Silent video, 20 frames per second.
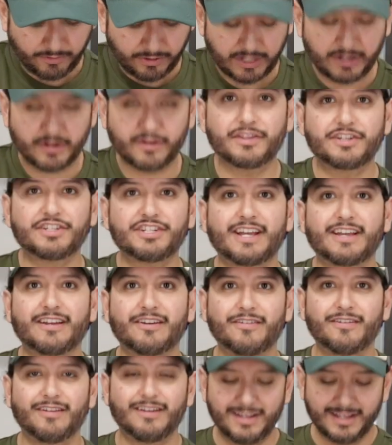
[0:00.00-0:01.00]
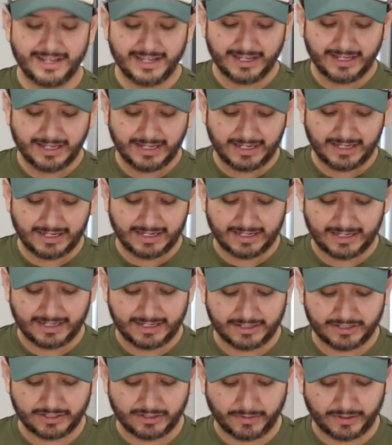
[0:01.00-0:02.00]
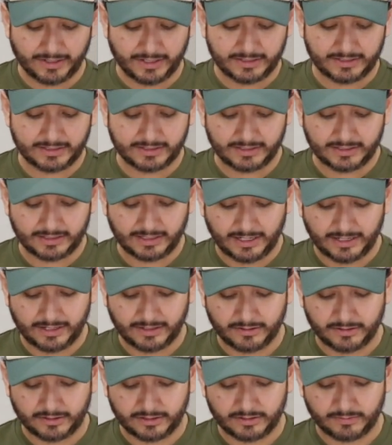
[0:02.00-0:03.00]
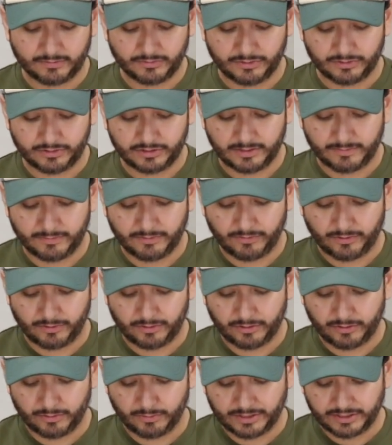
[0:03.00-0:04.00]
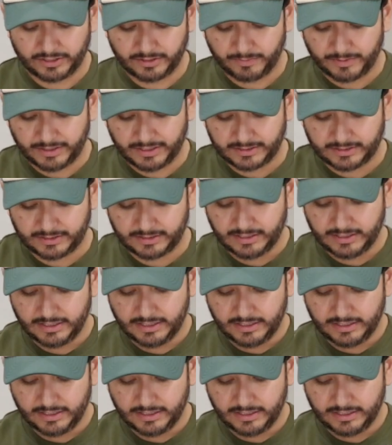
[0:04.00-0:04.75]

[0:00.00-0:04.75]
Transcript: her here on the channel showing us how to cook some of her little recipes.